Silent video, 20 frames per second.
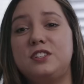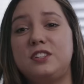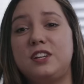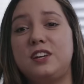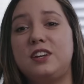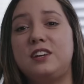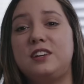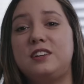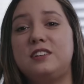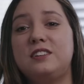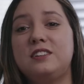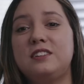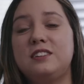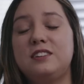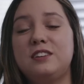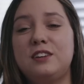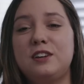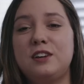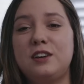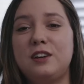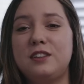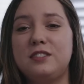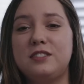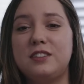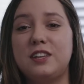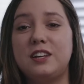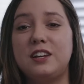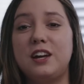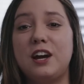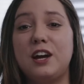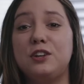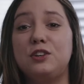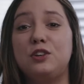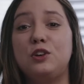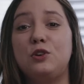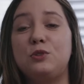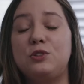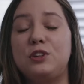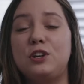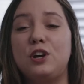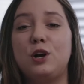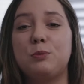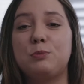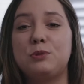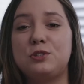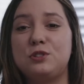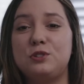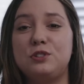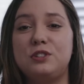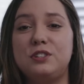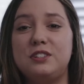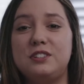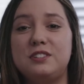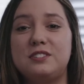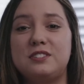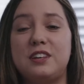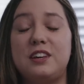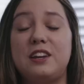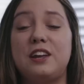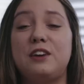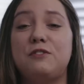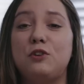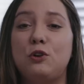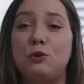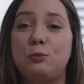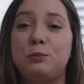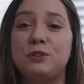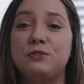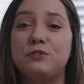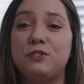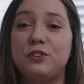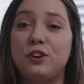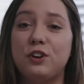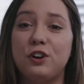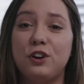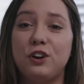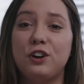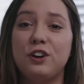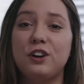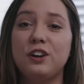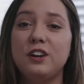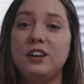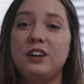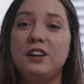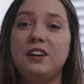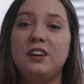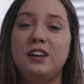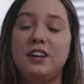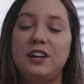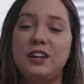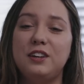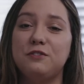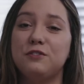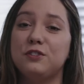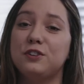day that I know the opportunities that have opened for her, and